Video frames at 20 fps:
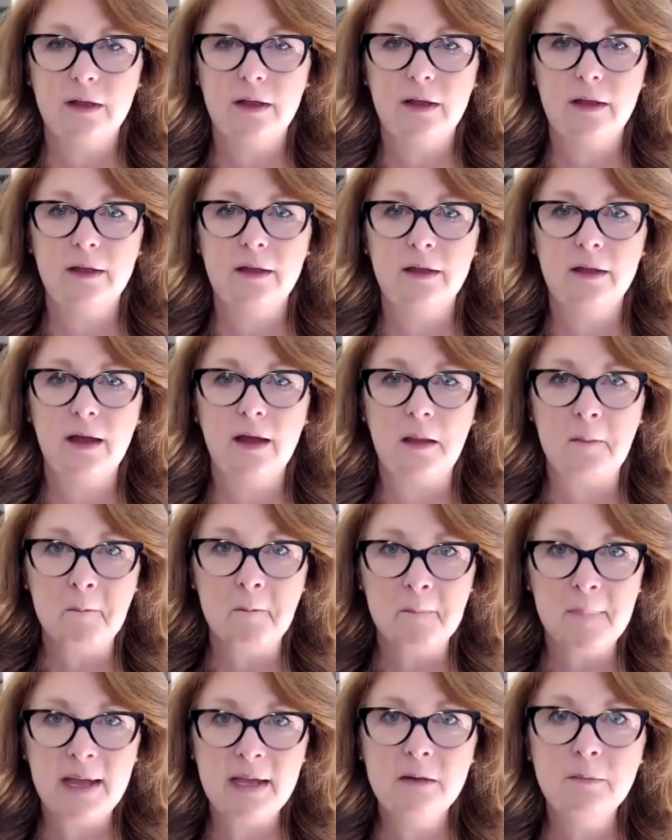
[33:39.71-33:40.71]
I
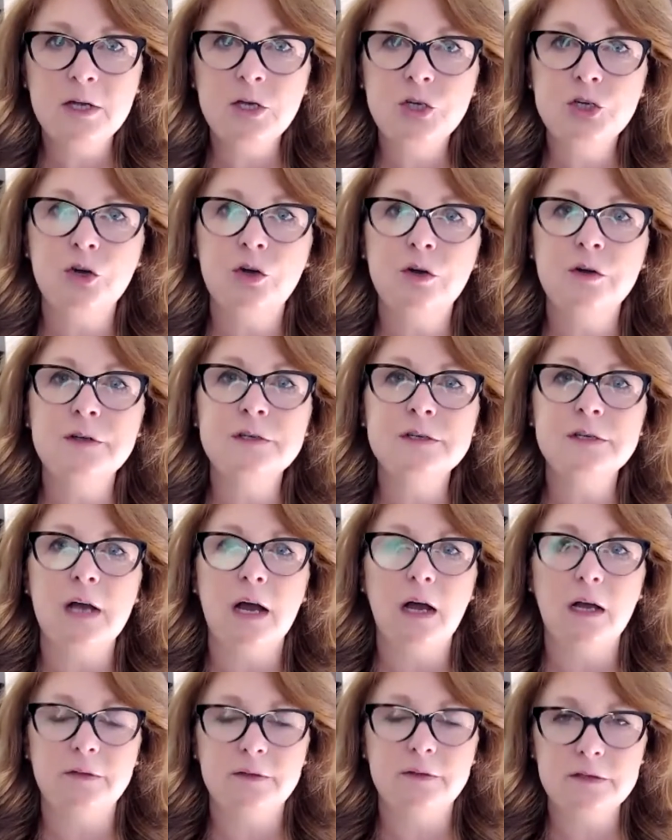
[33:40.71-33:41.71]
made my choice.
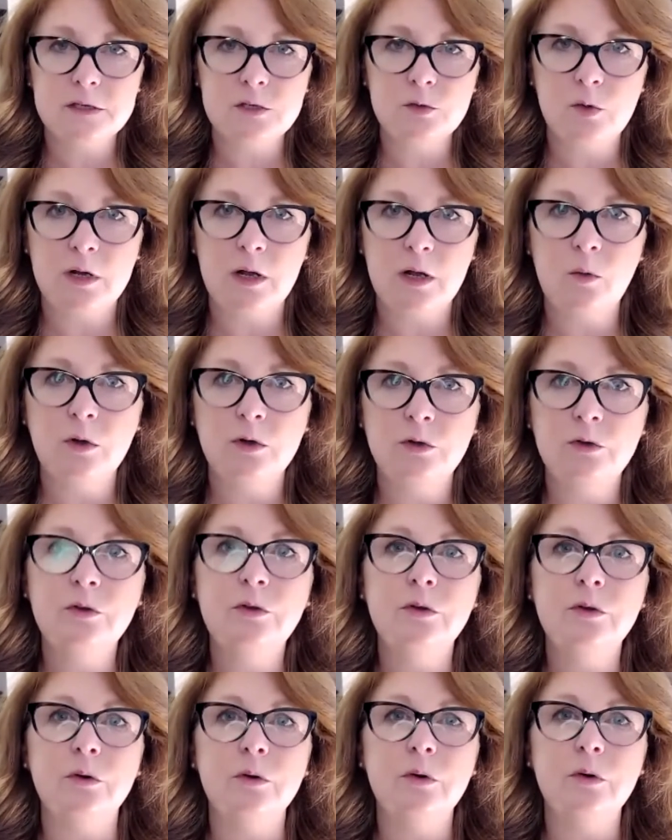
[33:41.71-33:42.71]
This is what I want to
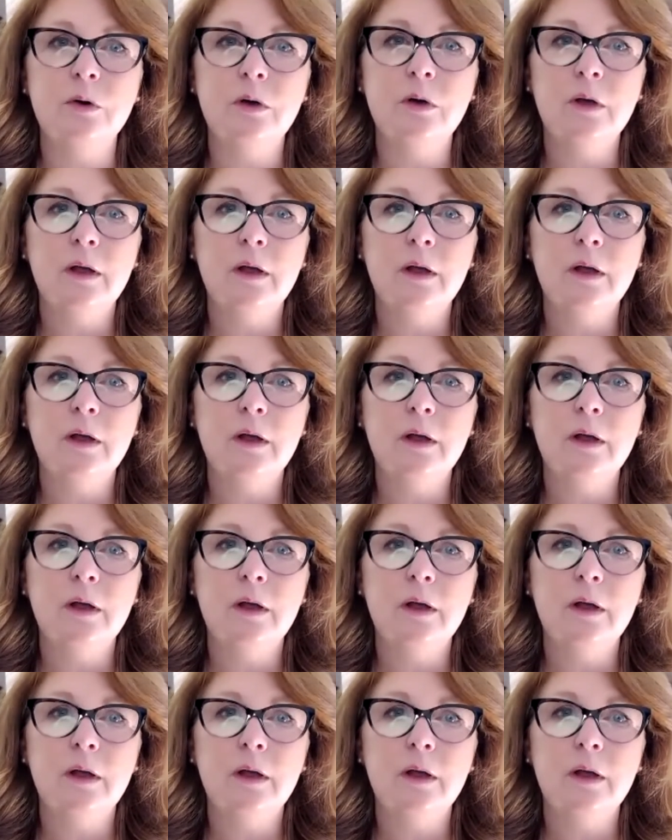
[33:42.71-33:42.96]
do.